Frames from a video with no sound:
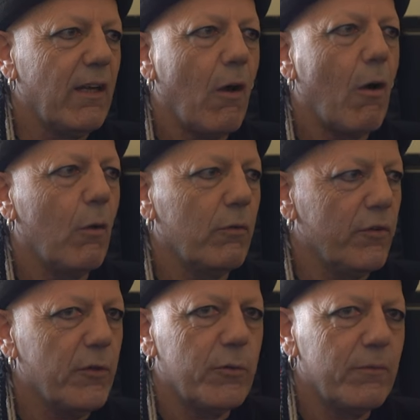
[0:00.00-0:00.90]
whole
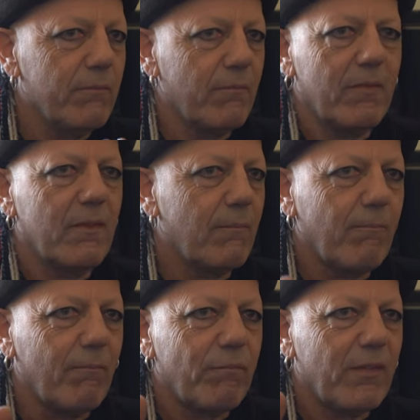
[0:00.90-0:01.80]
new
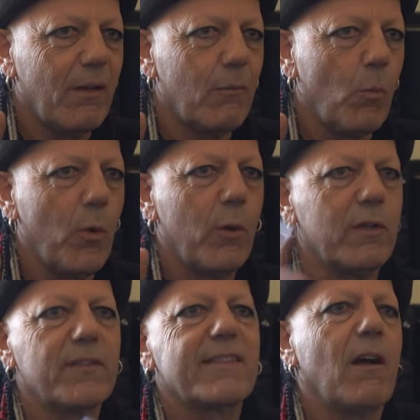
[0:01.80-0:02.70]
world of
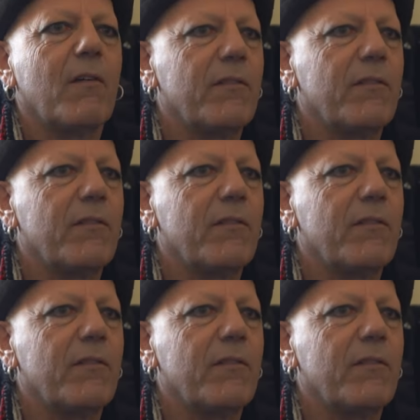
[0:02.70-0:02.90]
stuff, you